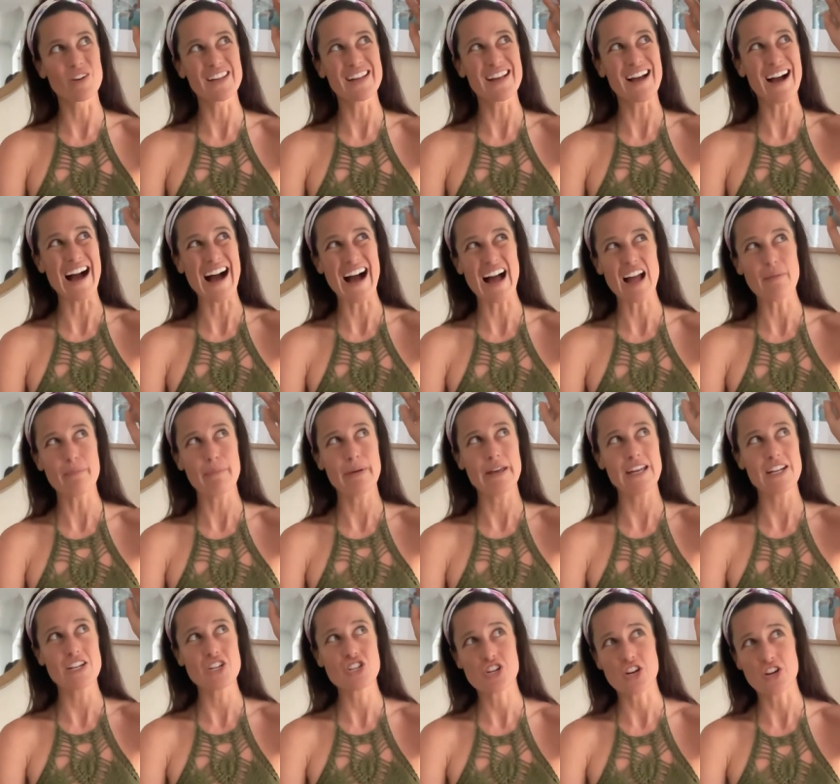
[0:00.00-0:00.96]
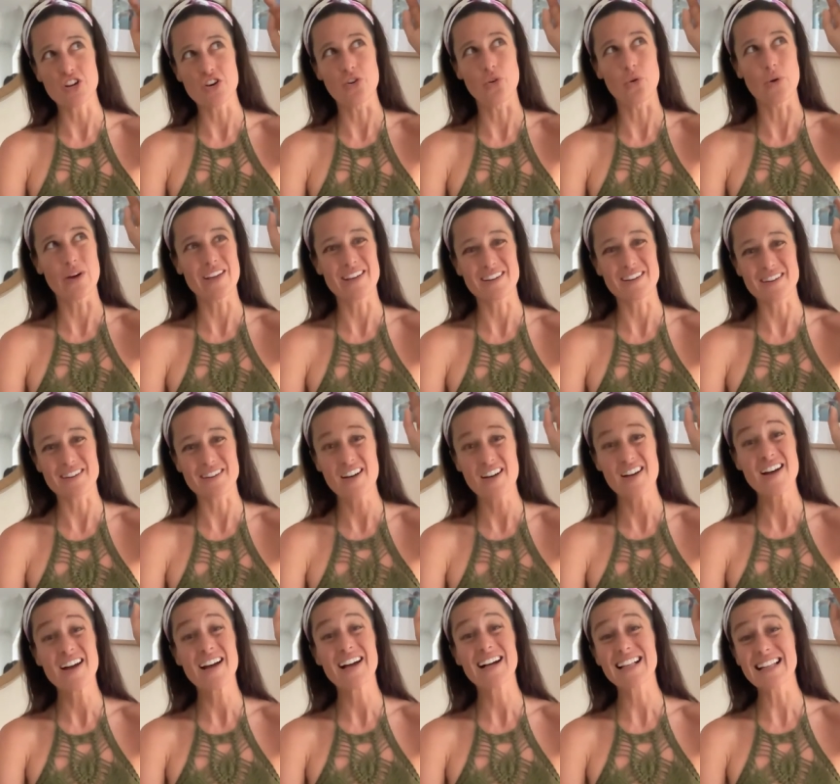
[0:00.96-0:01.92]
really high pitch, annoying
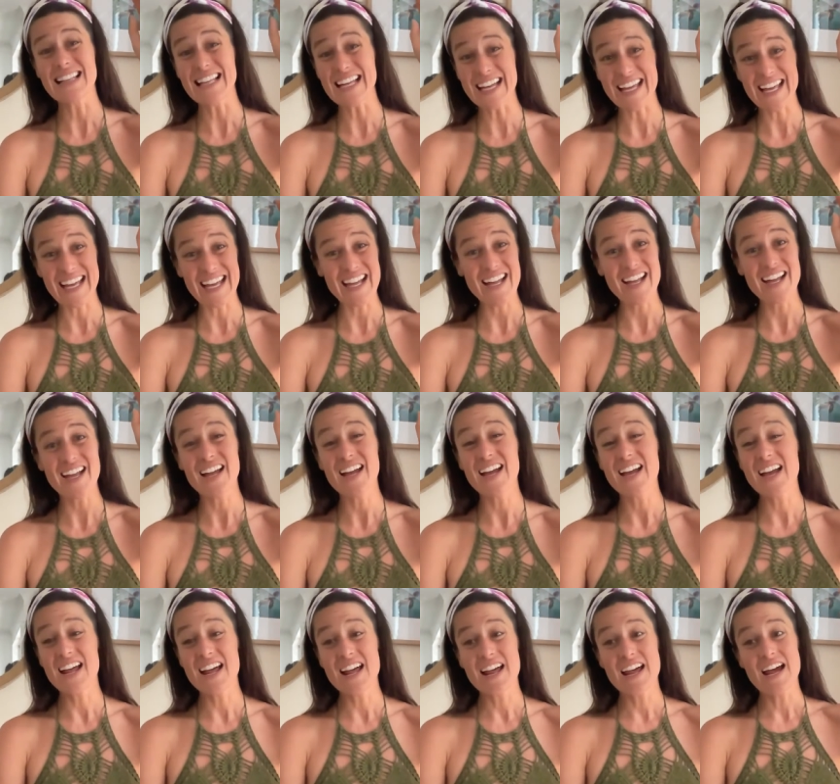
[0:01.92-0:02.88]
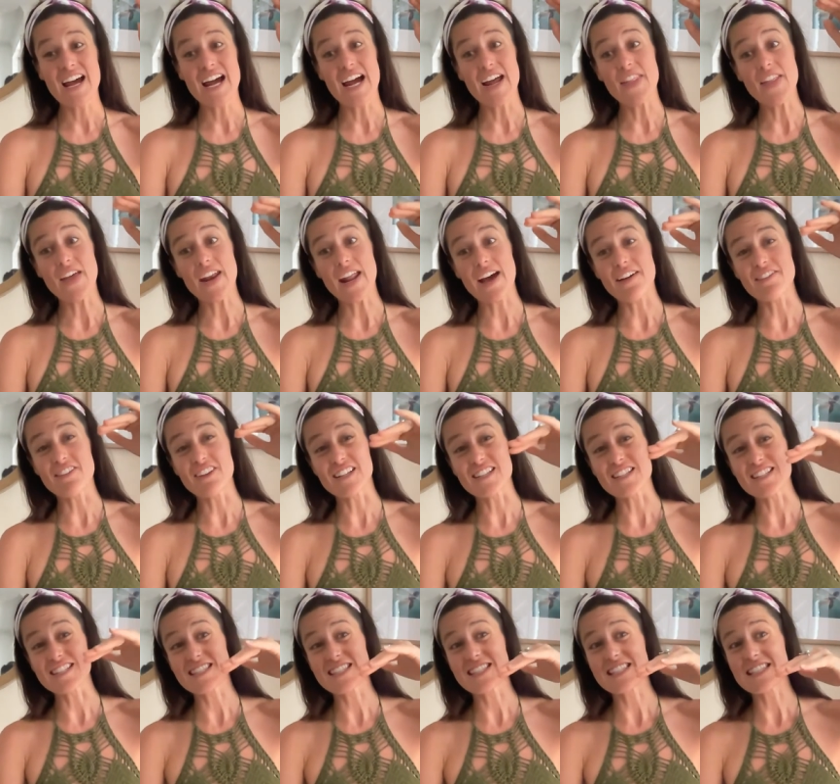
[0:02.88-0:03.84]
clicking, and then having
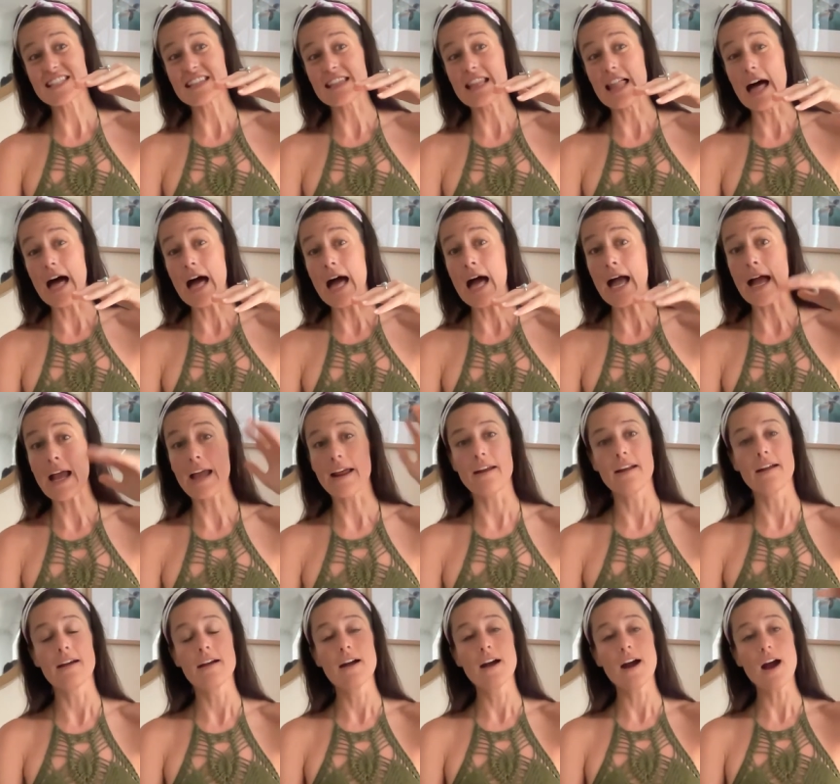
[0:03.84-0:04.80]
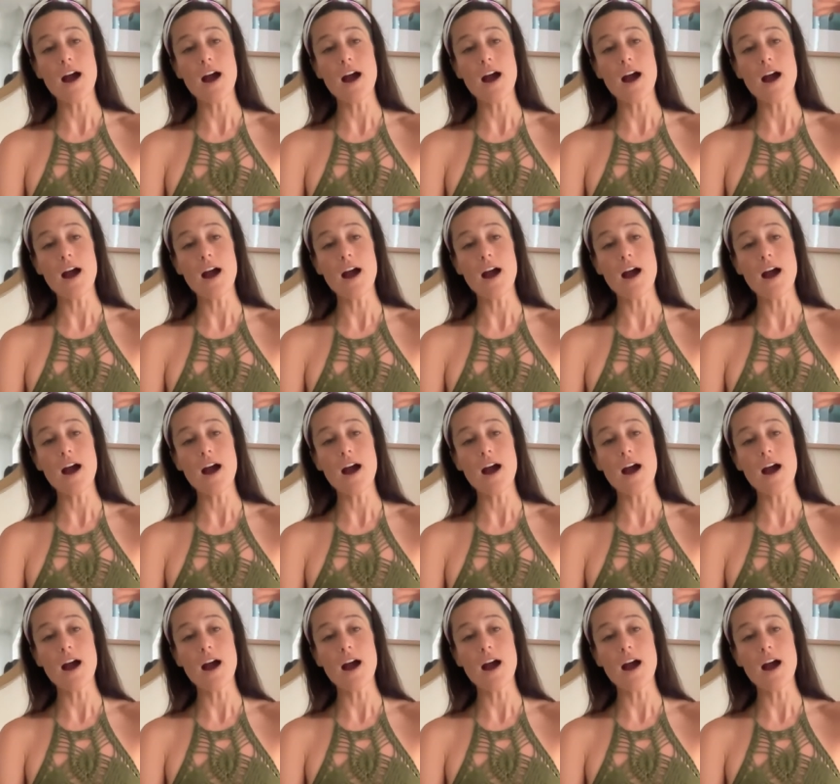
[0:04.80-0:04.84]
it slide